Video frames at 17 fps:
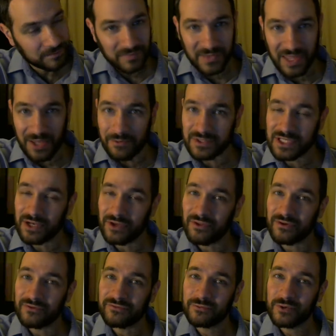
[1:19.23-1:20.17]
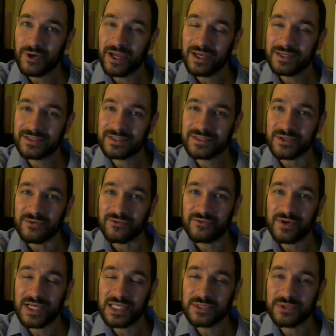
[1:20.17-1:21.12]
they would tell their friends
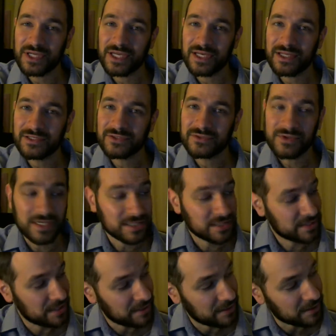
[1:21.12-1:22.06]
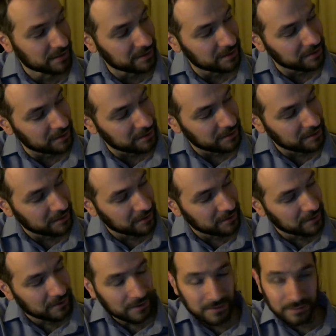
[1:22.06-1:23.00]
would get interested,
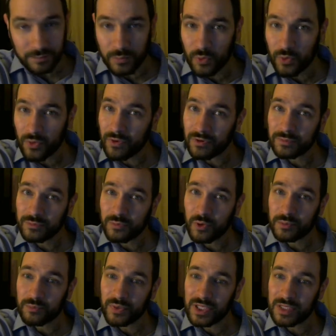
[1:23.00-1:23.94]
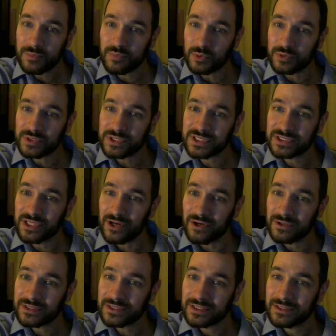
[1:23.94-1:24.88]
more and more people would
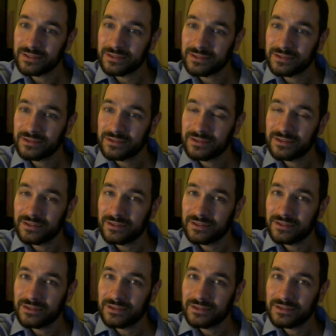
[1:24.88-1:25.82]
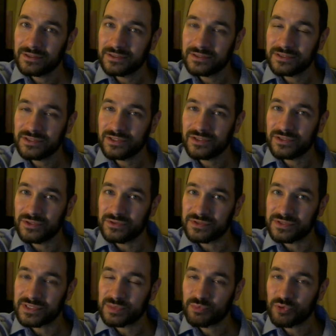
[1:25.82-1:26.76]
start to
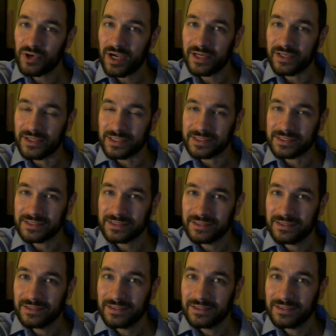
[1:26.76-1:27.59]
use this product.